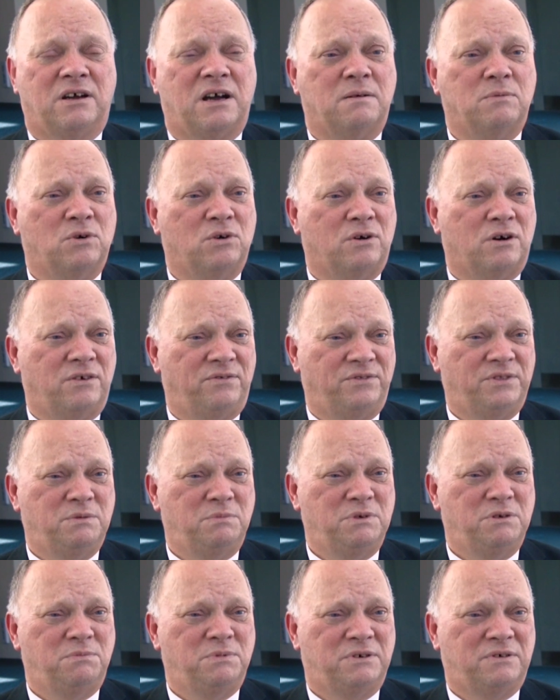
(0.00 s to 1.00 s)
come off the
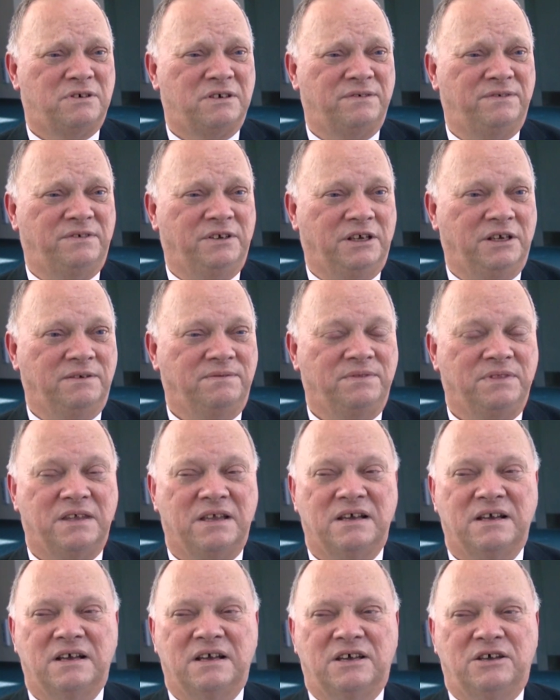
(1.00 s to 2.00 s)
buprenorphine
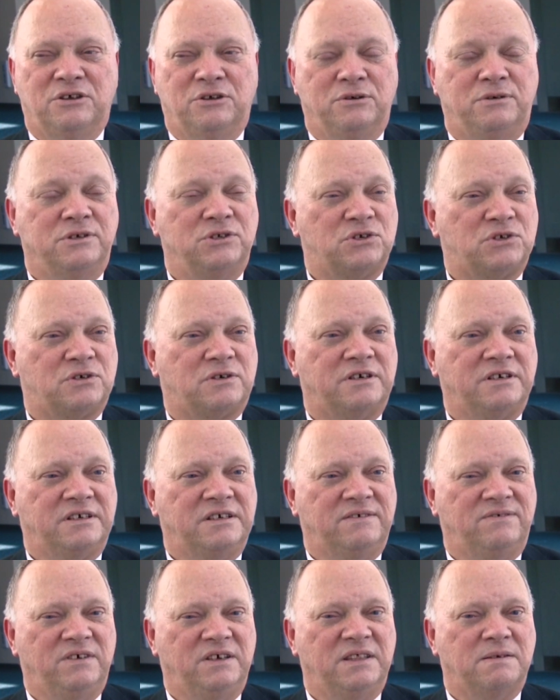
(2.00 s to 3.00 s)
you could start
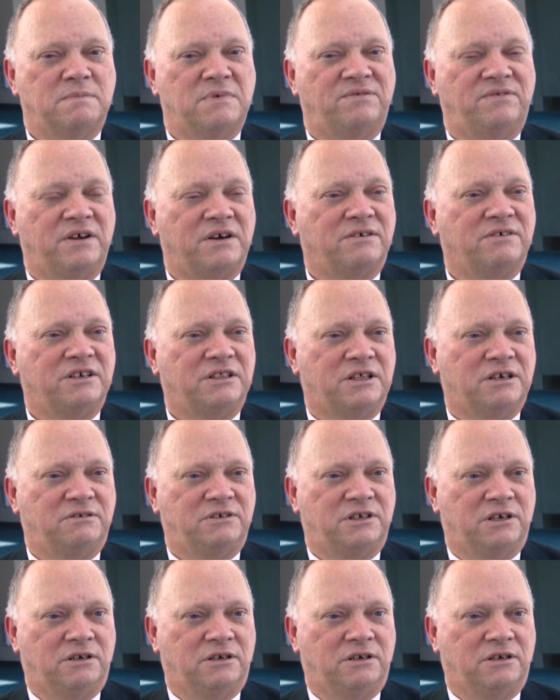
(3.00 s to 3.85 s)
giving them a very low